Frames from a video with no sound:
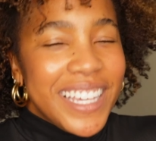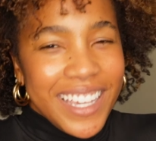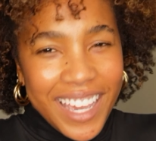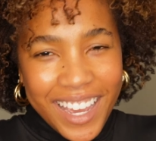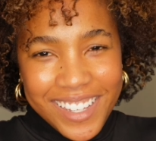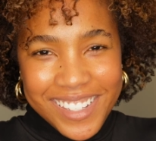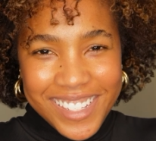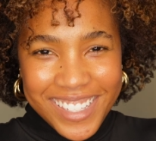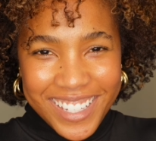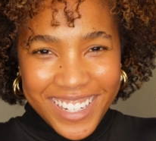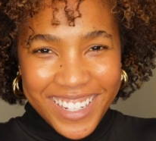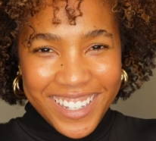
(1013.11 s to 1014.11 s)

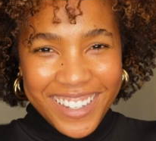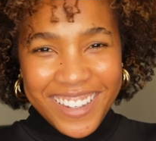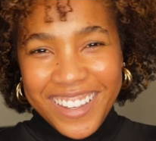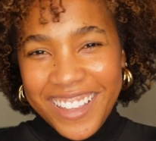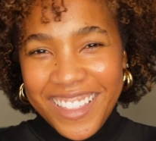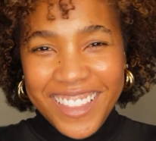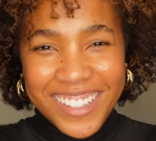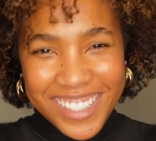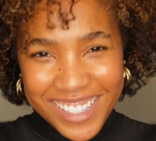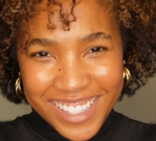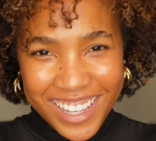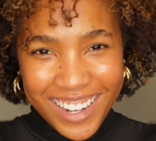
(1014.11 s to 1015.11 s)
yes, this
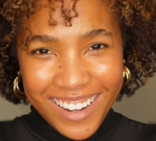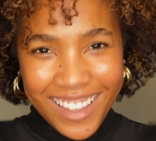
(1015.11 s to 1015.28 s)
is it.